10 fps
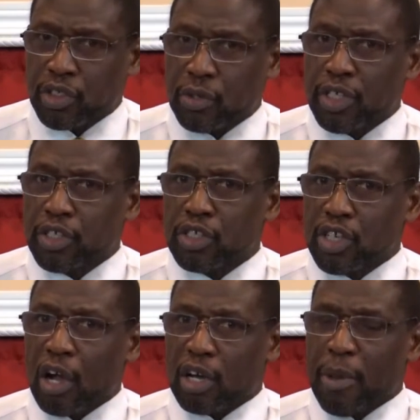So this is
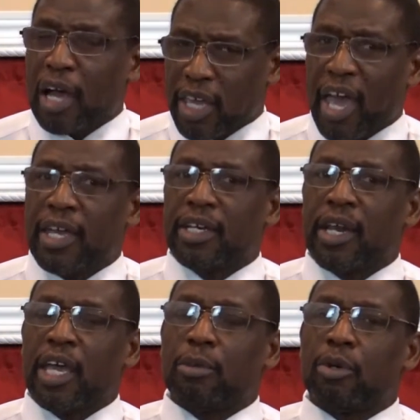talking about Cain and
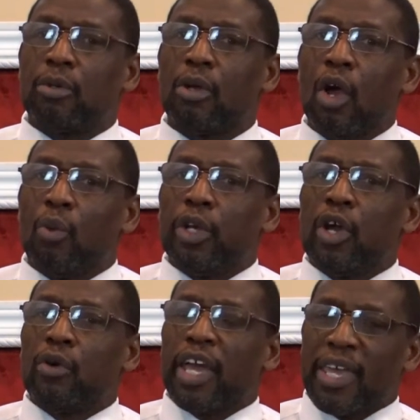Abel. We
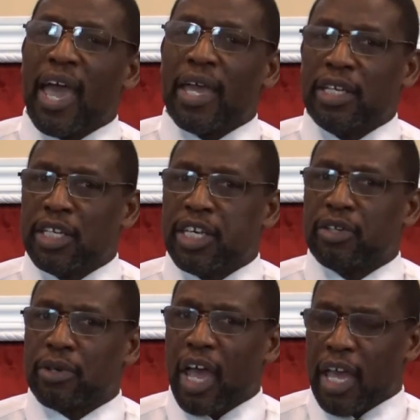know that Cain
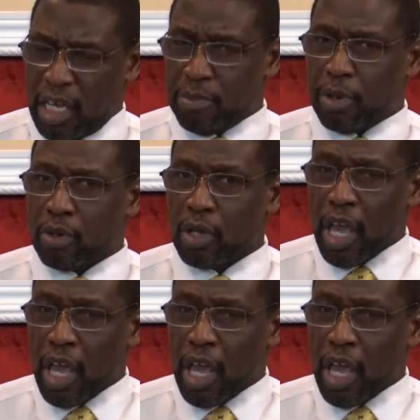killed Abel.